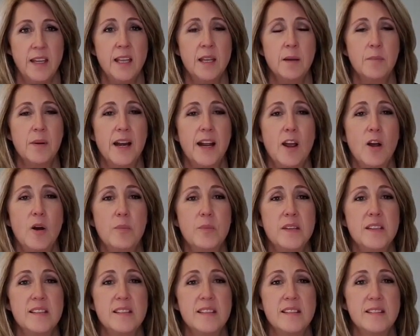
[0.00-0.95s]
But I hope
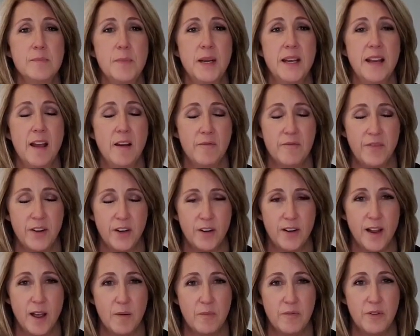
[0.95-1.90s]
this has been very
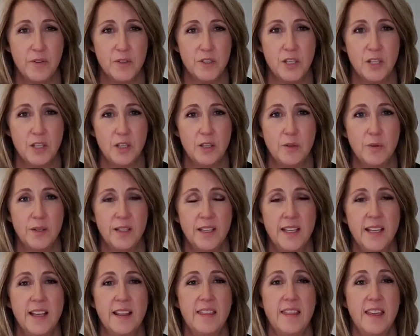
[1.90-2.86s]
helpful to you.
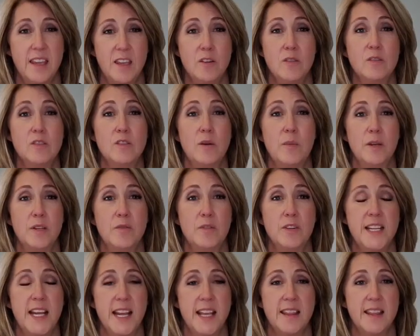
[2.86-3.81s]
Thank you so much for
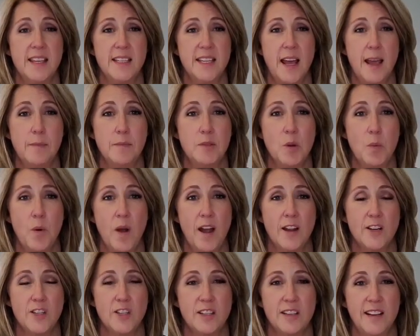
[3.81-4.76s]
taking the time to
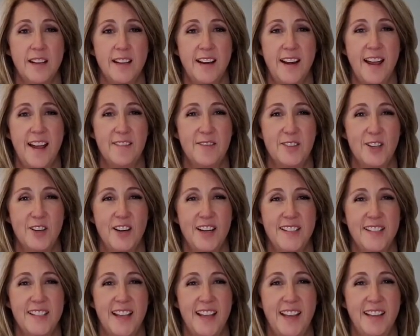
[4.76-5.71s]
watch, and have a great
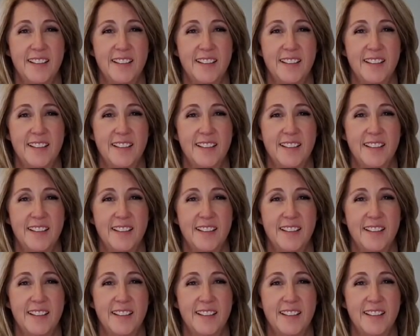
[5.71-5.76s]
day.